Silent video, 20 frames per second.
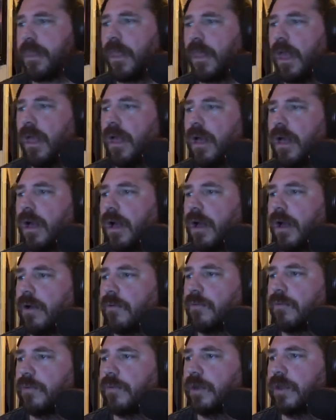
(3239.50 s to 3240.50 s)

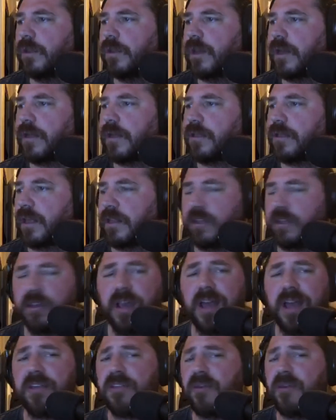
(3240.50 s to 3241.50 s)
What are you guys saying? You
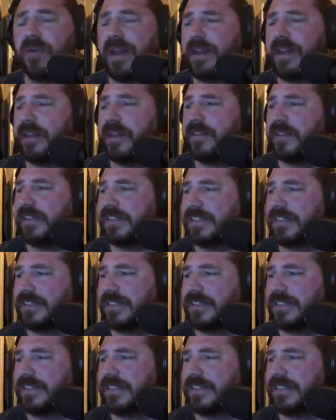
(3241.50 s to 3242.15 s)
guys know any of these